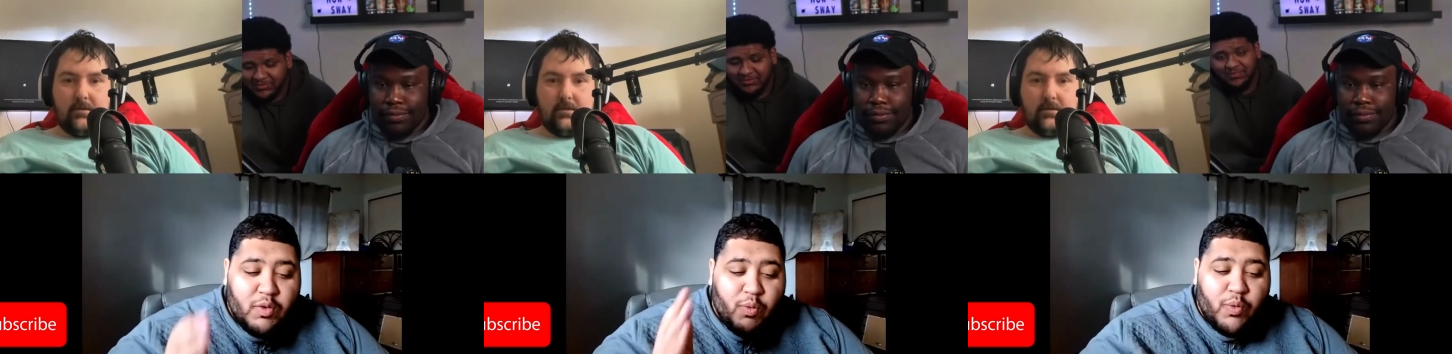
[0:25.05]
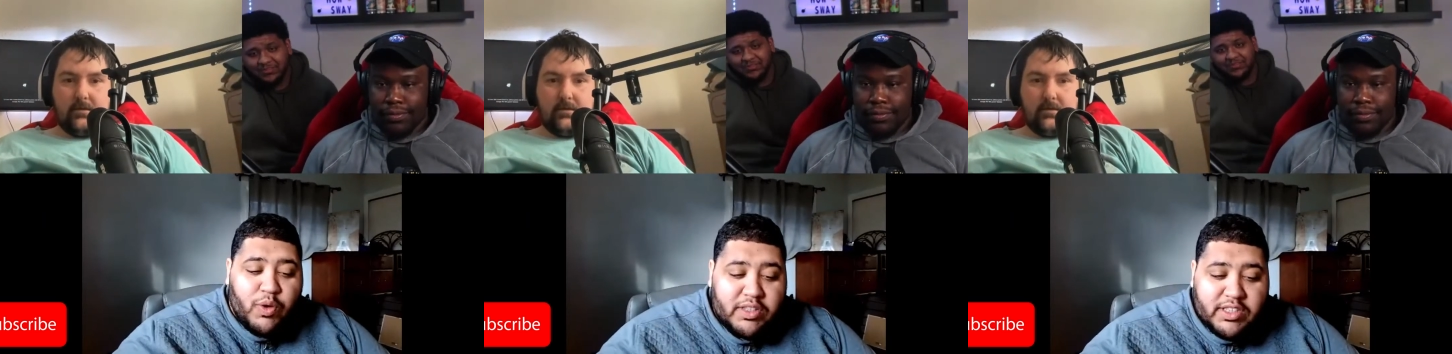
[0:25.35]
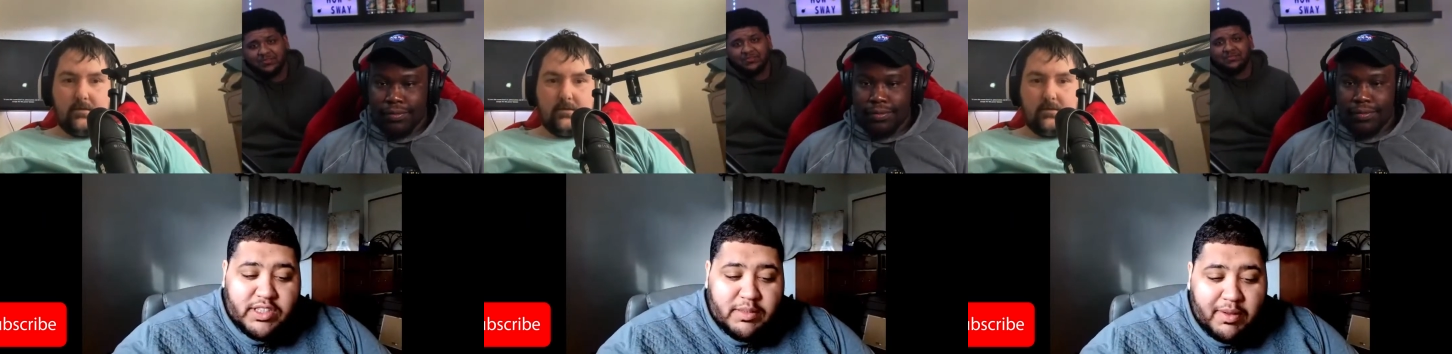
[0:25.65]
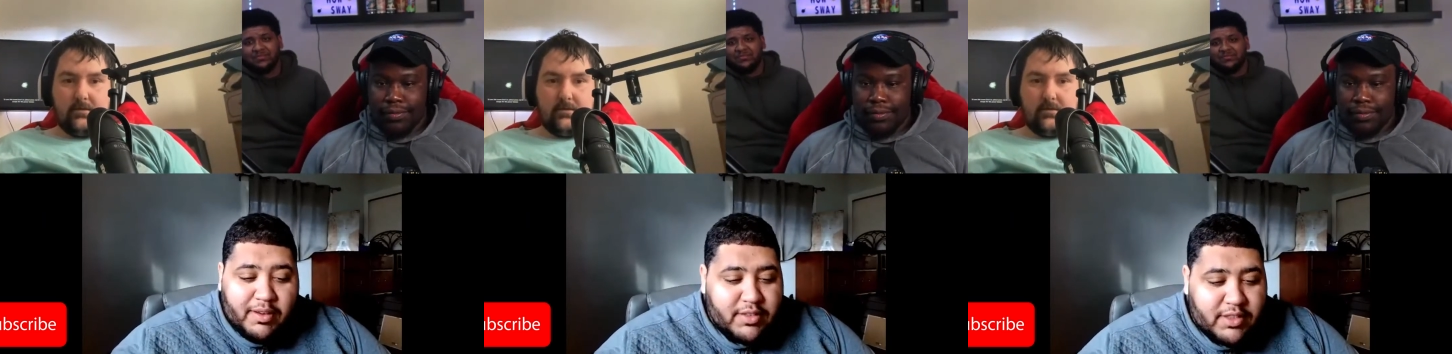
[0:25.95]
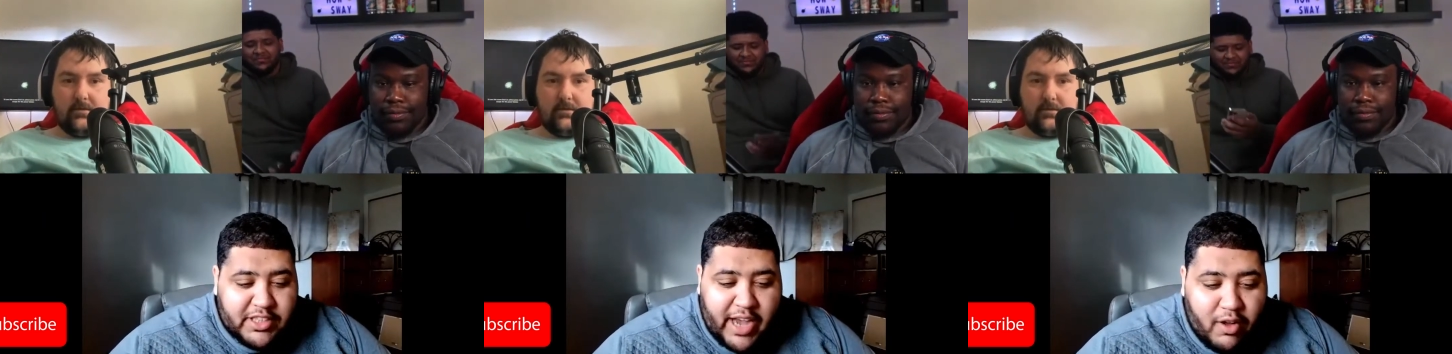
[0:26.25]
Speaker 1: Will did some
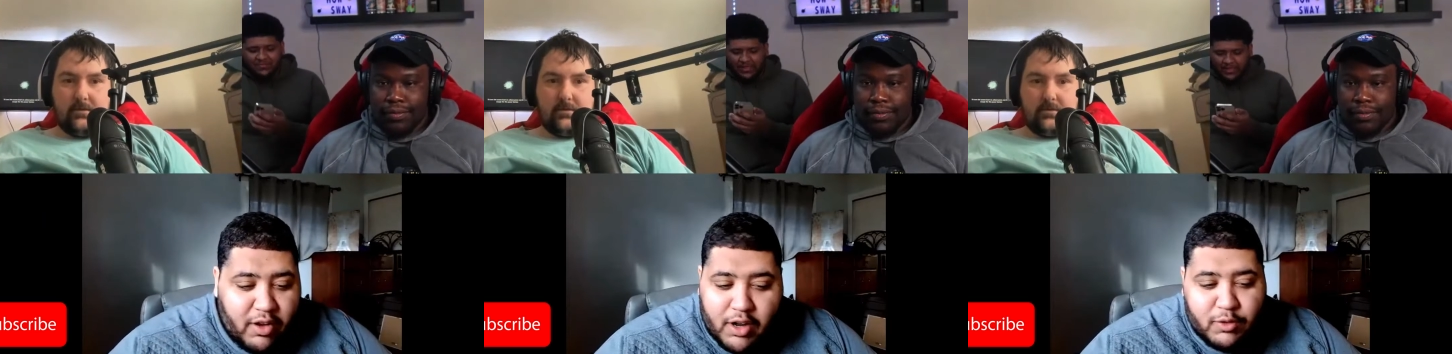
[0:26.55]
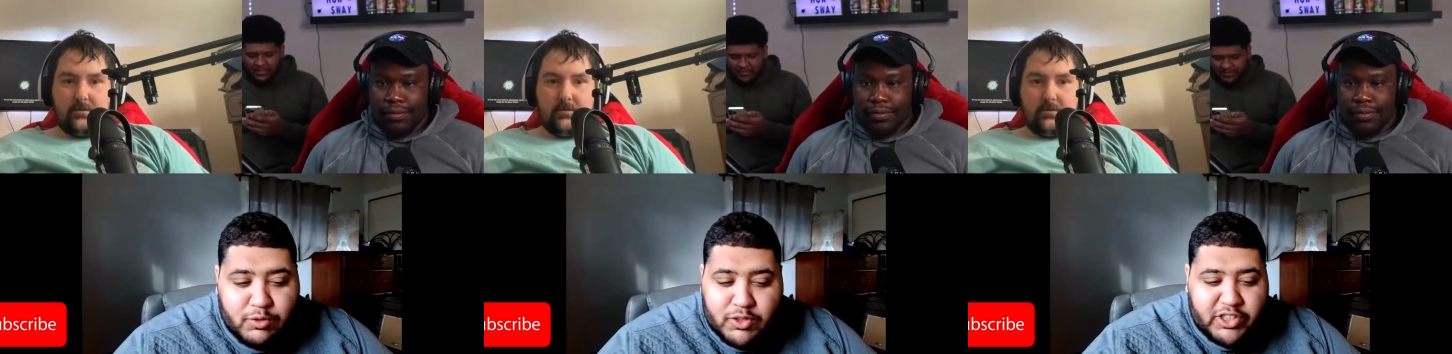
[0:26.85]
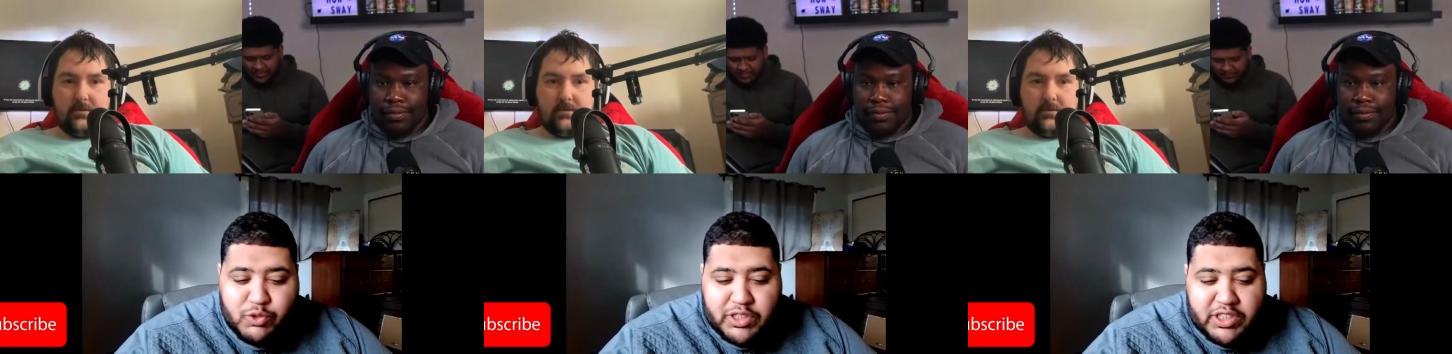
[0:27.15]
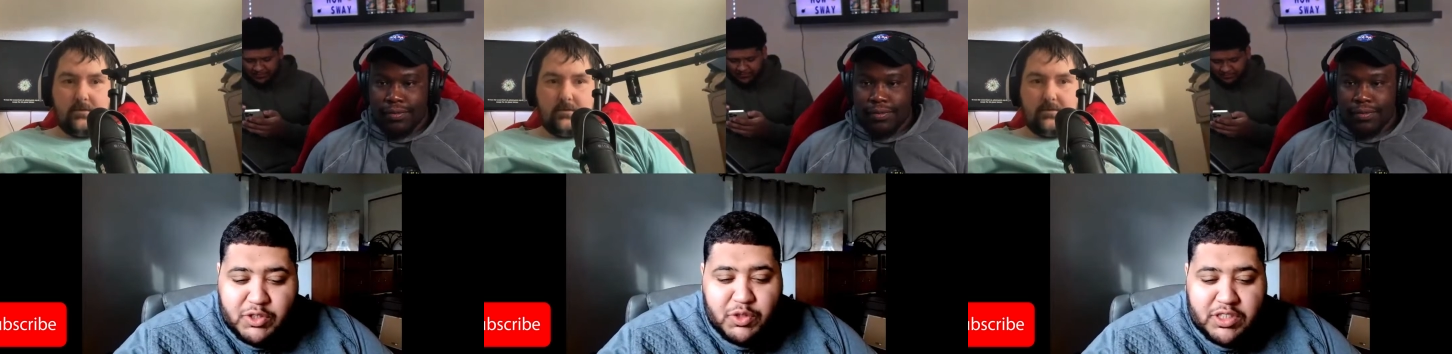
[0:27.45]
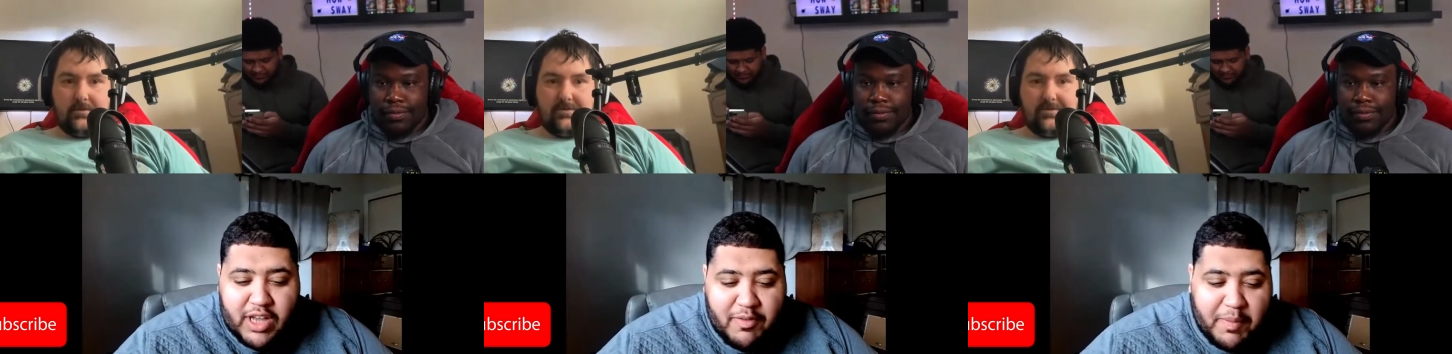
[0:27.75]
shadow clone jujitsu
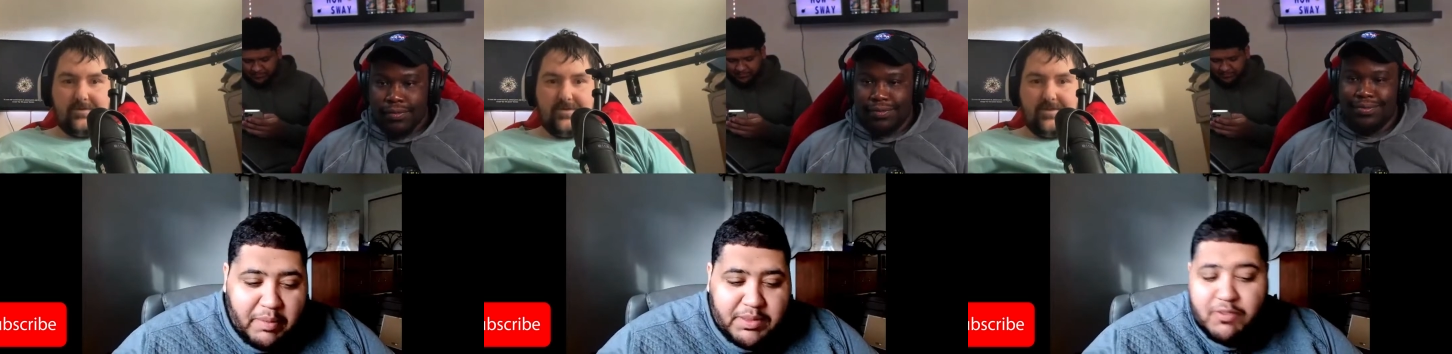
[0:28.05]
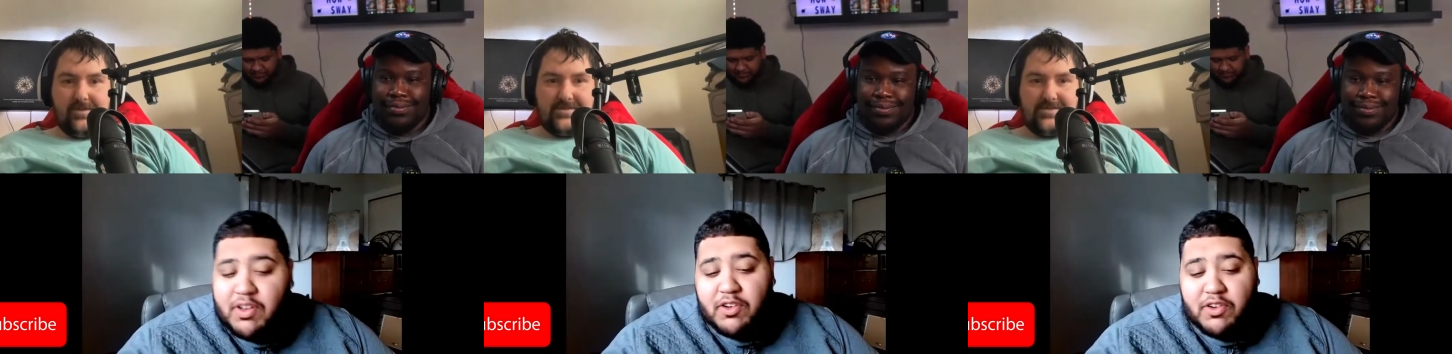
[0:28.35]
stuff, made himself a little